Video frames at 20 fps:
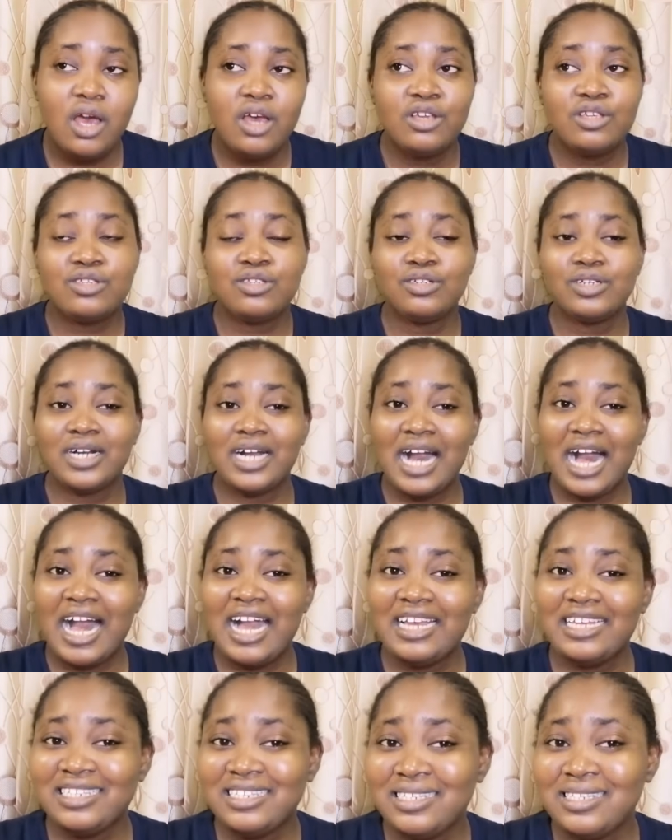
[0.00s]
So
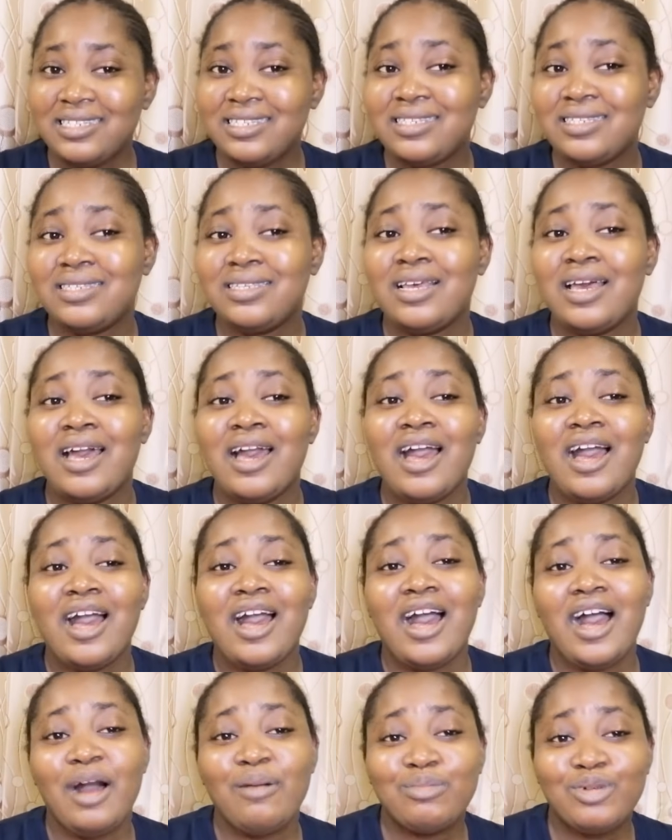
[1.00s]
guys,
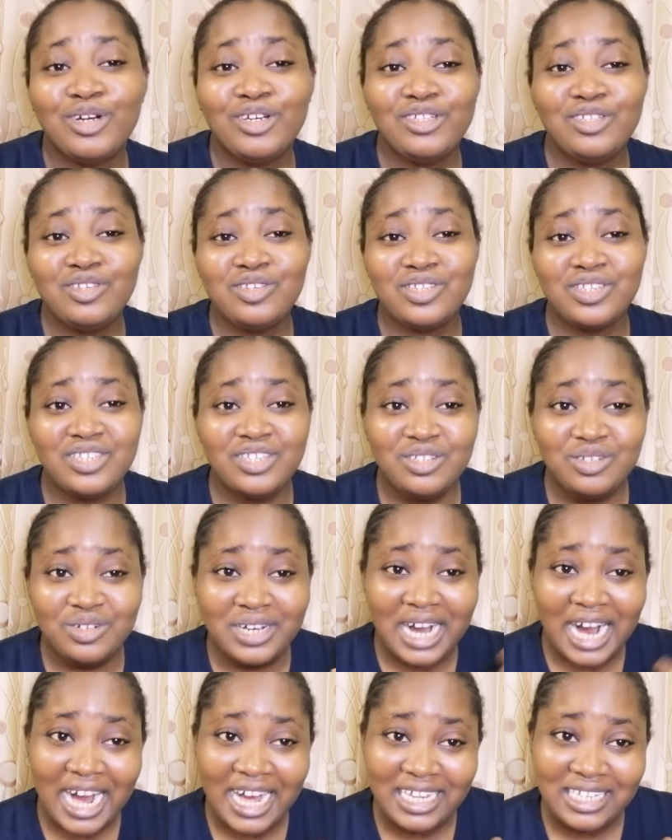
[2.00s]
I'm going to see you
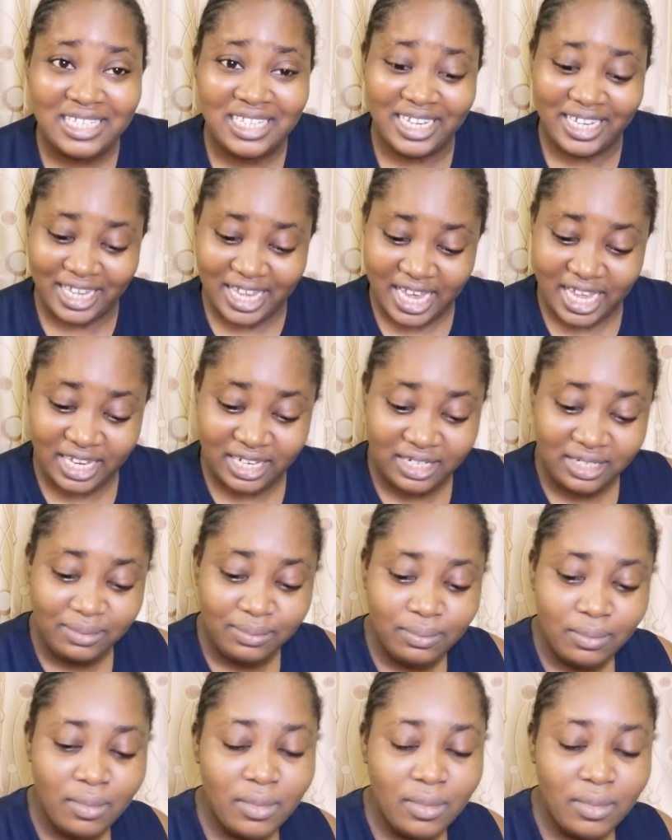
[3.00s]
guys again.